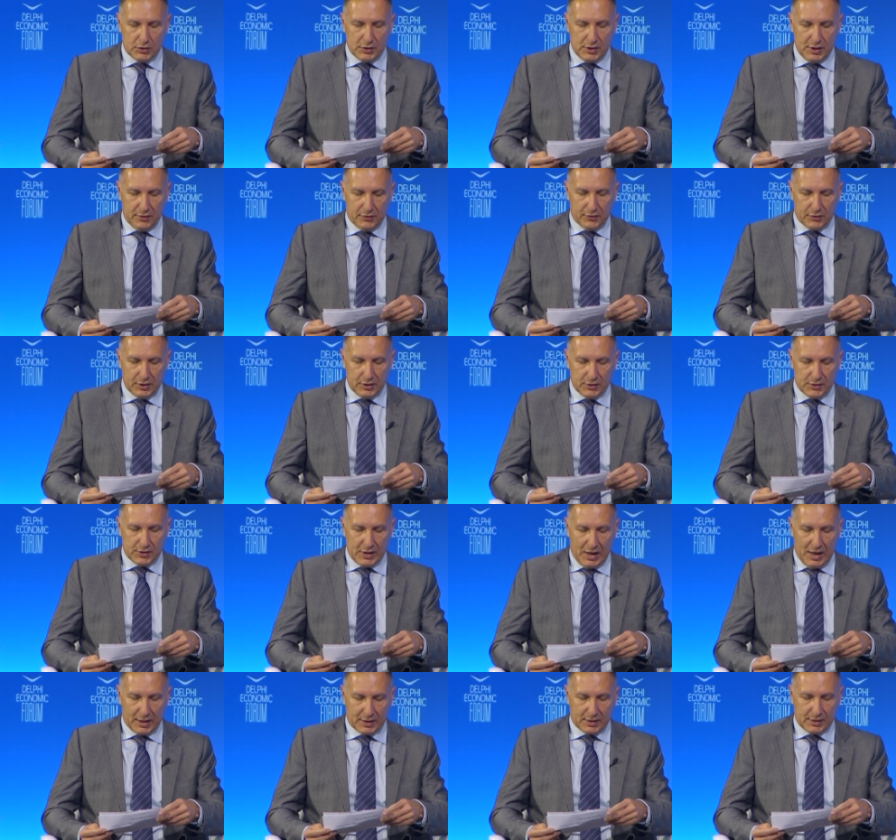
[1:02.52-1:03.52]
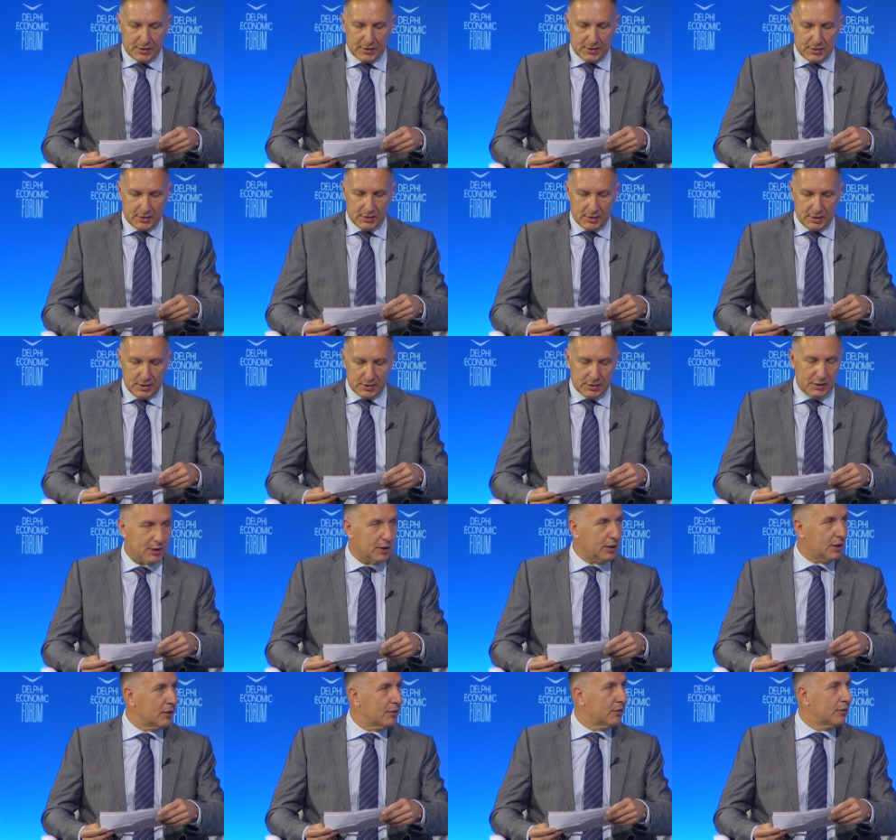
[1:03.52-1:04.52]
Jeffrey Sachs is a
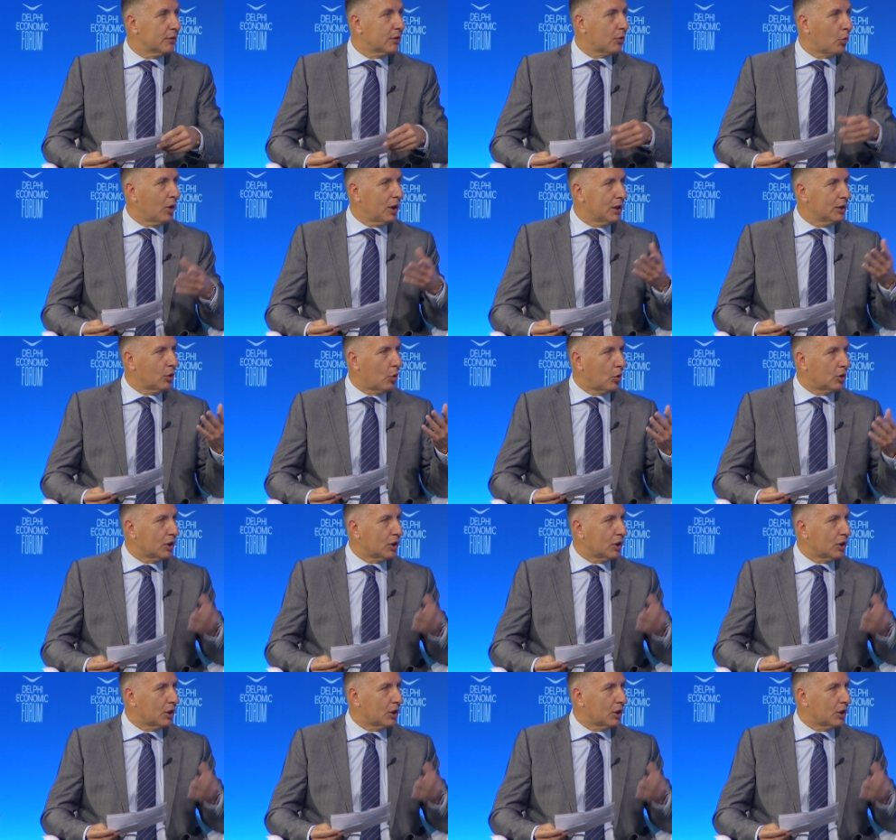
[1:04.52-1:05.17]
well-known